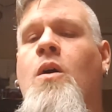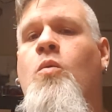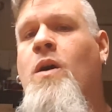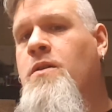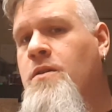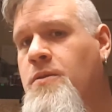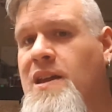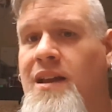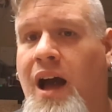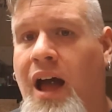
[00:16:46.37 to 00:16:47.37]
whether you
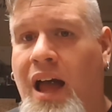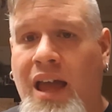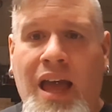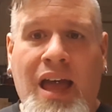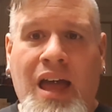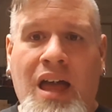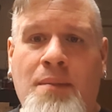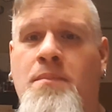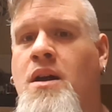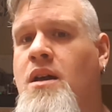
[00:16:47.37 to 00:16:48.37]
think I
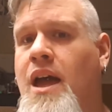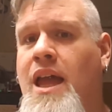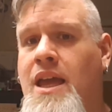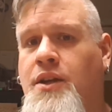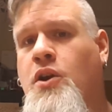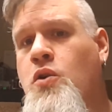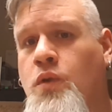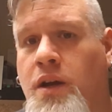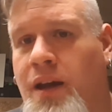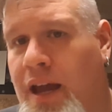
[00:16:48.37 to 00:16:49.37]
am a
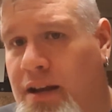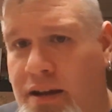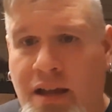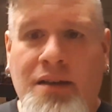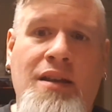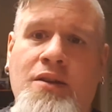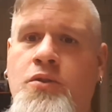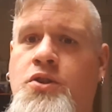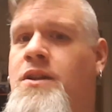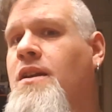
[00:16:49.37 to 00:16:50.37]
kook in a nut
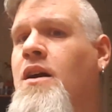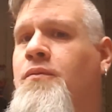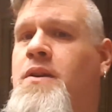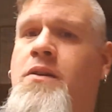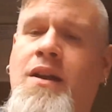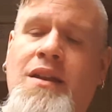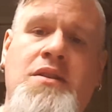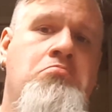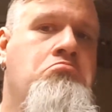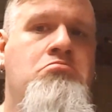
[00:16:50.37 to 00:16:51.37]
who should get off the internet,